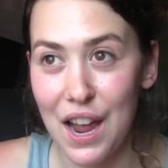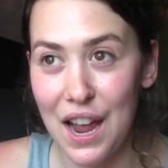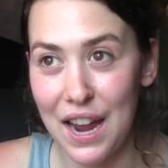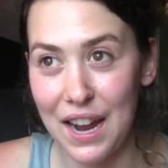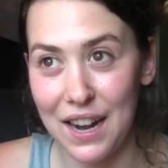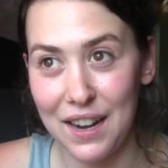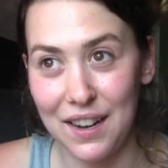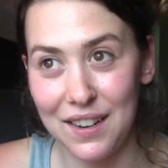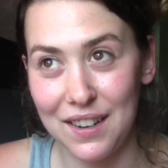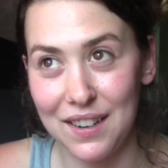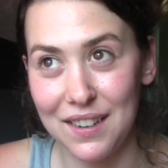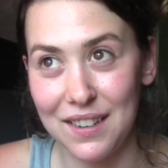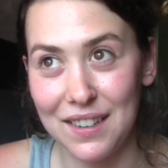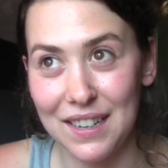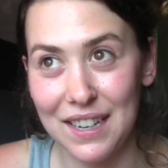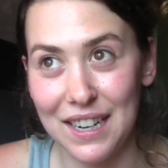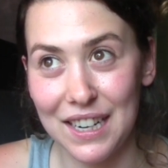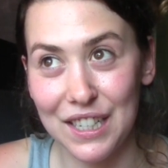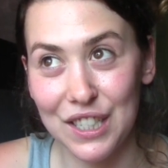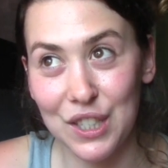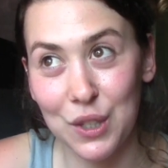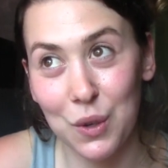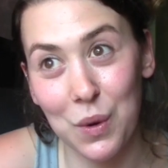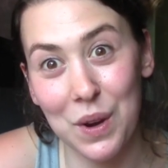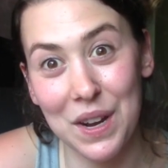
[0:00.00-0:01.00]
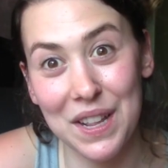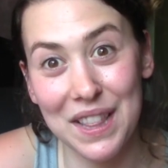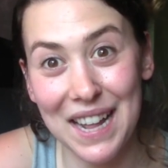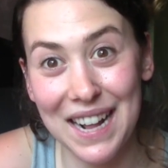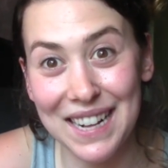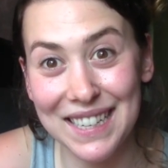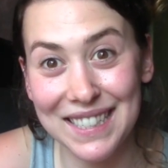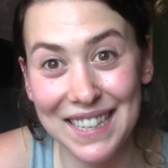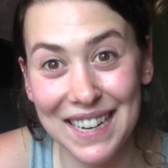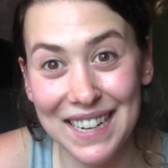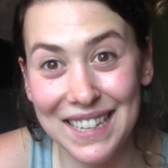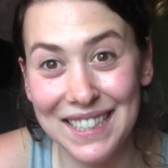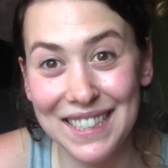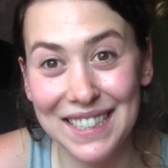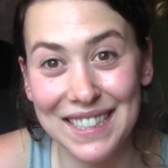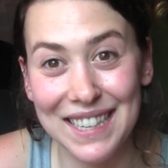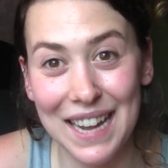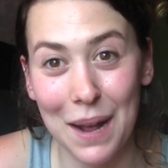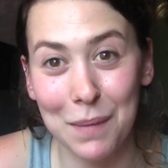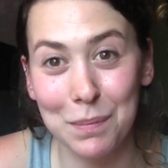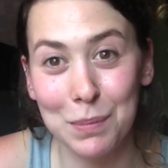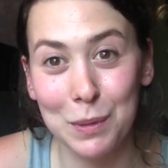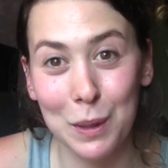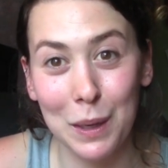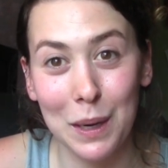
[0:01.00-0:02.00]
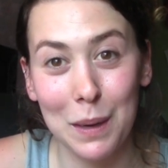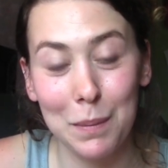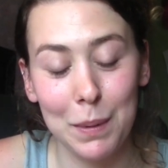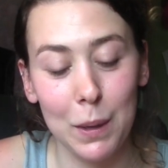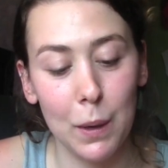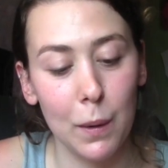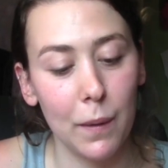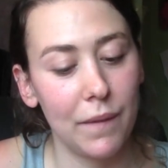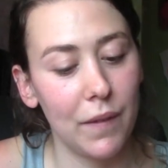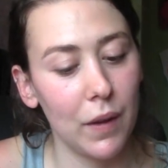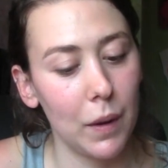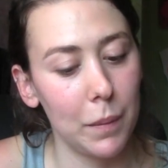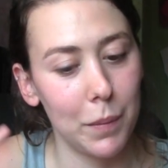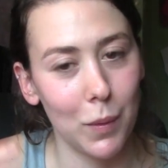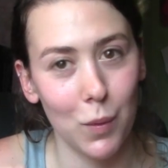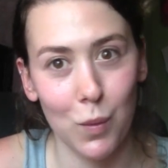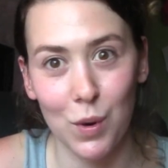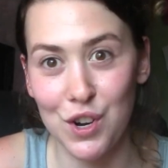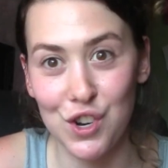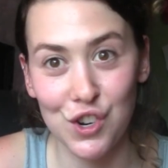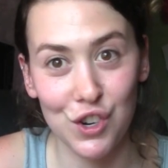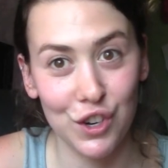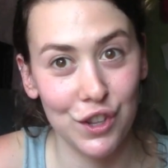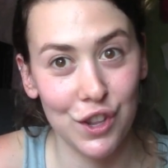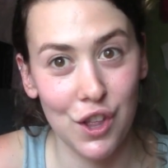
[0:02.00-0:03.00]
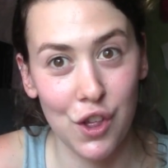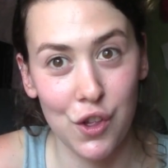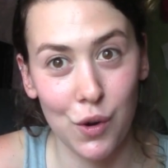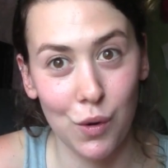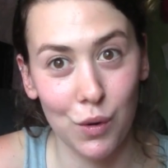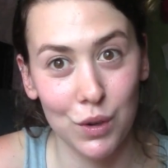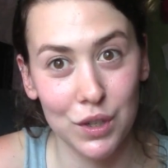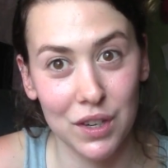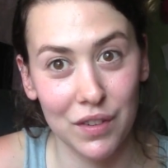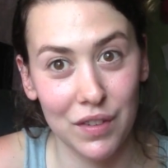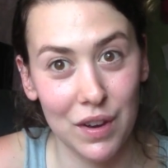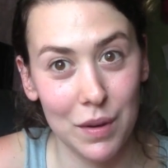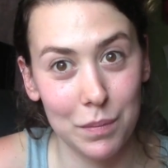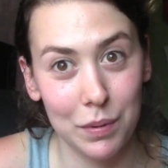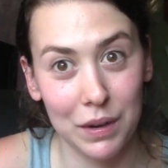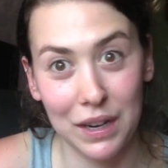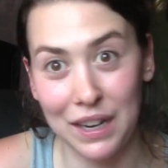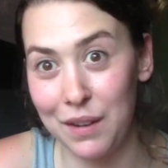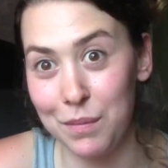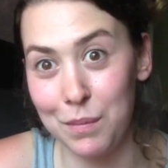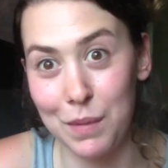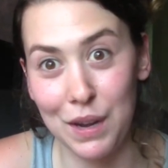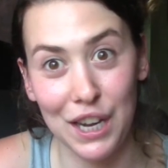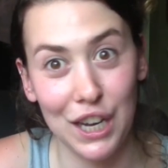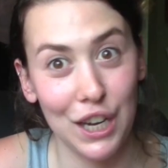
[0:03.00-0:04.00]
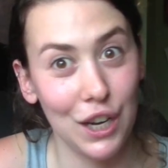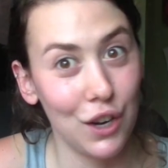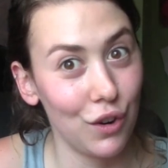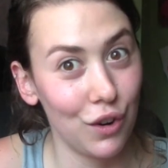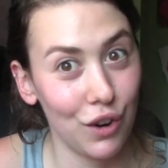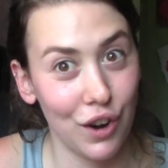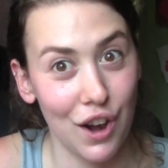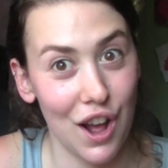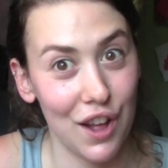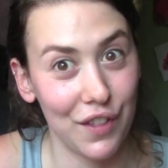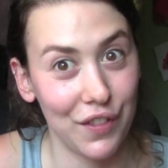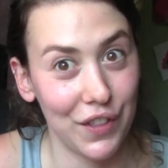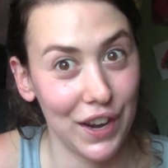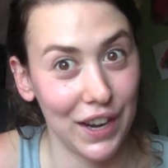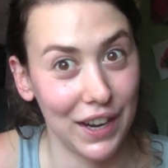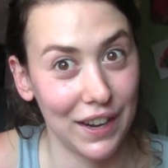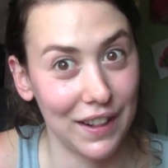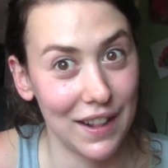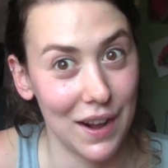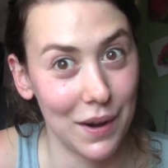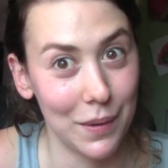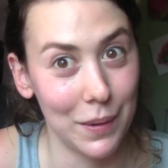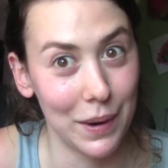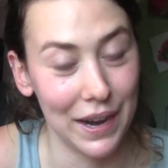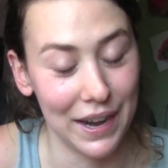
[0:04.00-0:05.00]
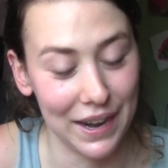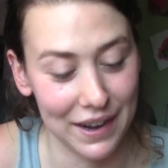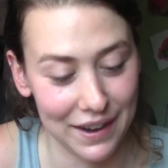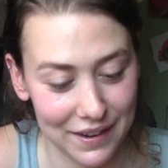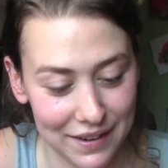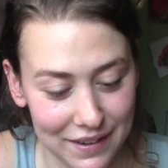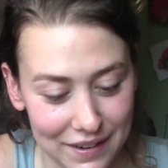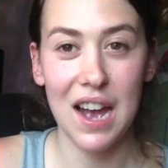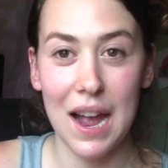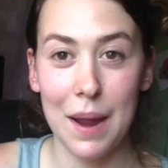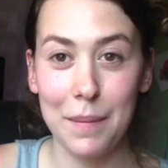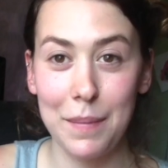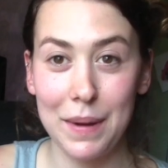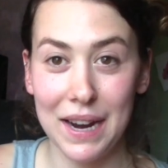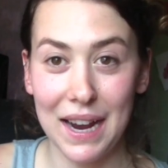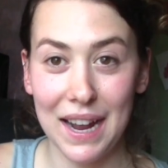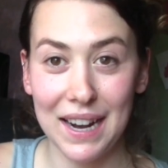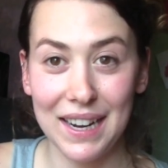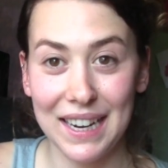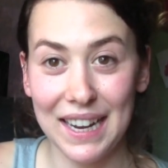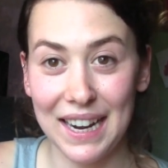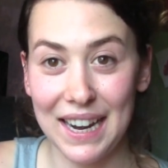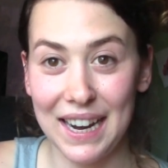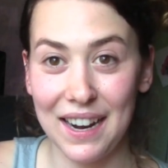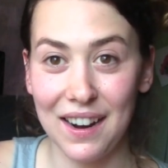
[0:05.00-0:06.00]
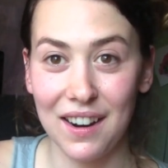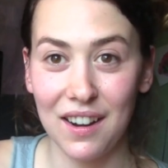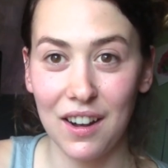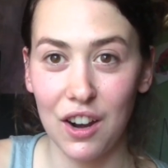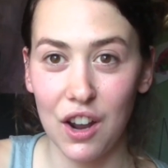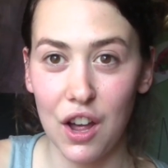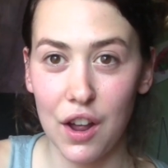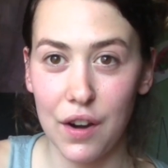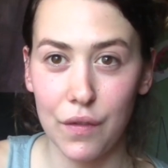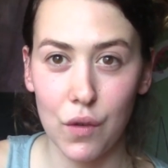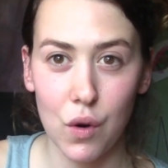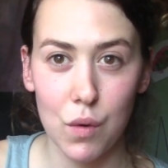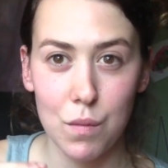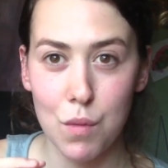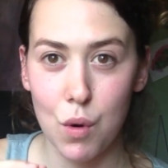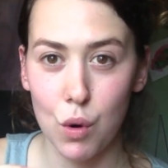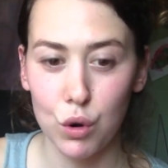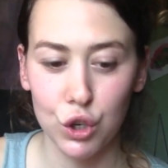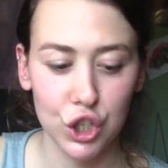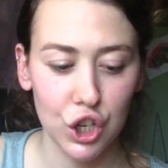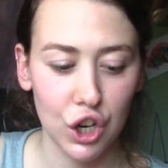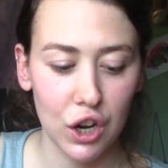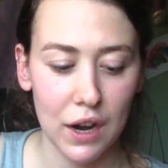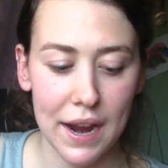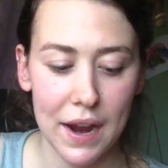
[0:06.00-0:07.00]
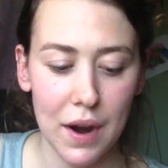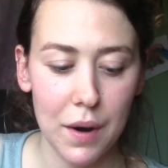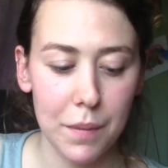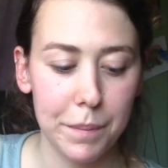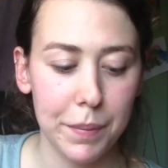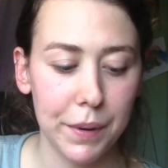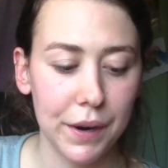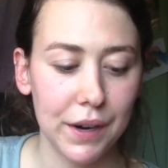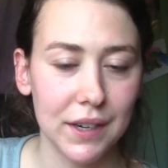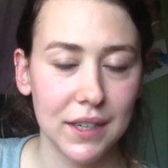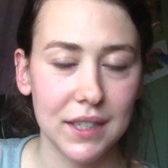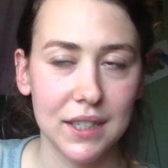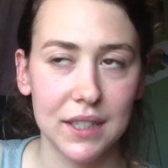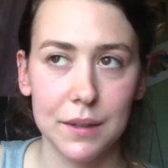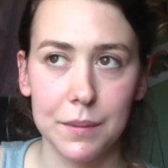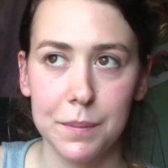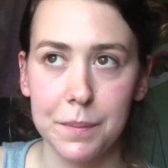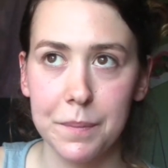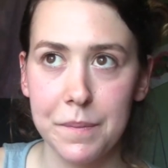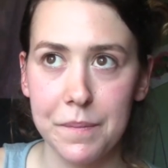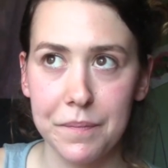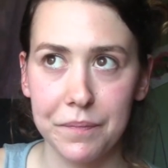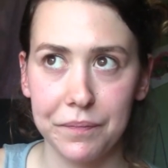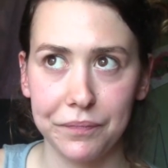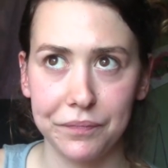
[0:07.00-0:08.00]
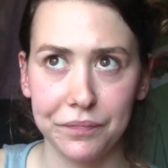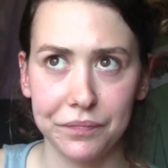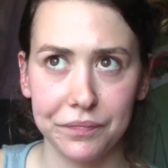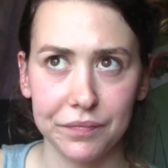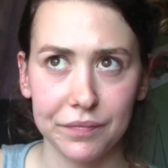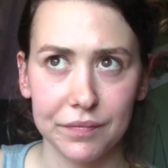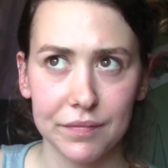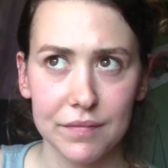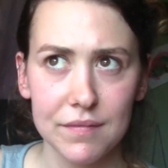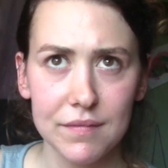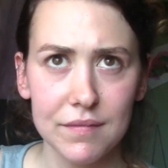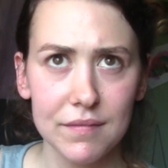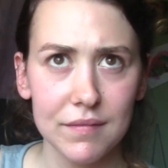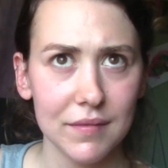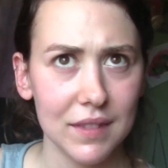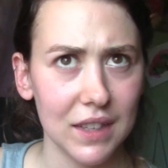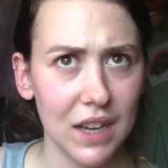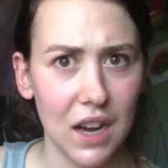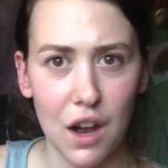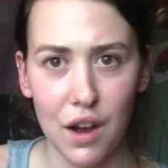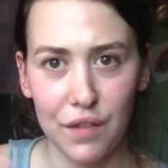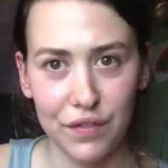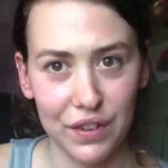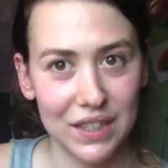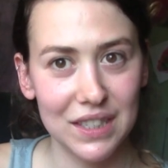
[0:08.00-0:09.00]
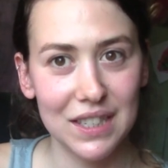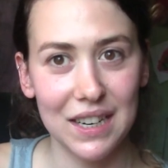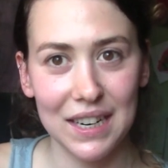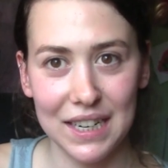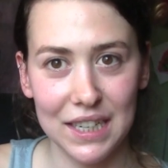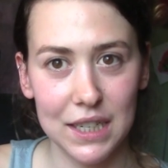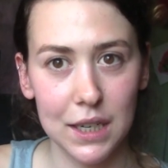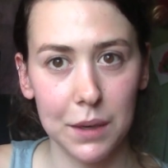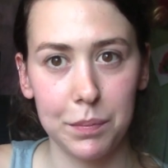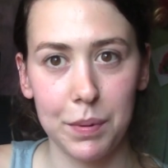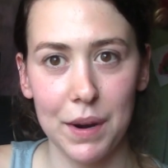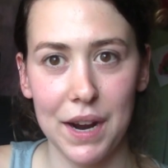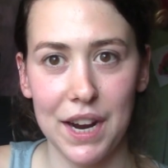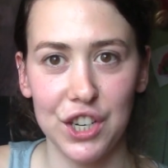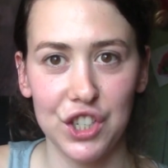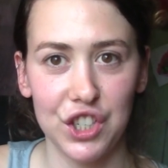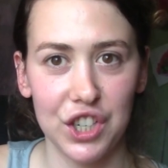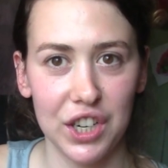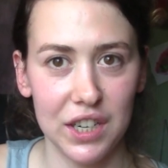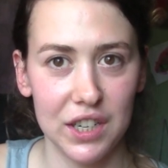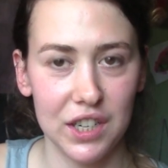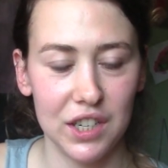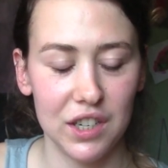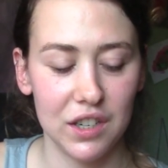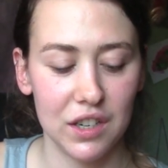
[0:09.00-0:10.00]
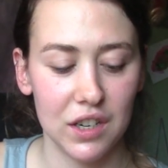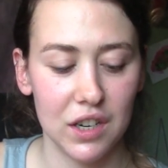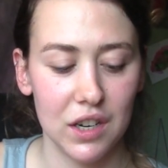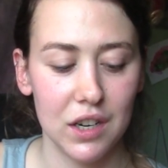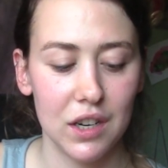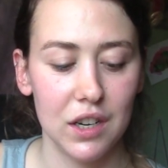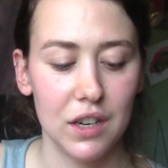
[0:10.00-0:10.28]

And so in that sense it's absolutely beautiful, but when you're in the throes of it, believe me, you are not thinking that way. I began getting a lot of emotional outbursts, obviously depression,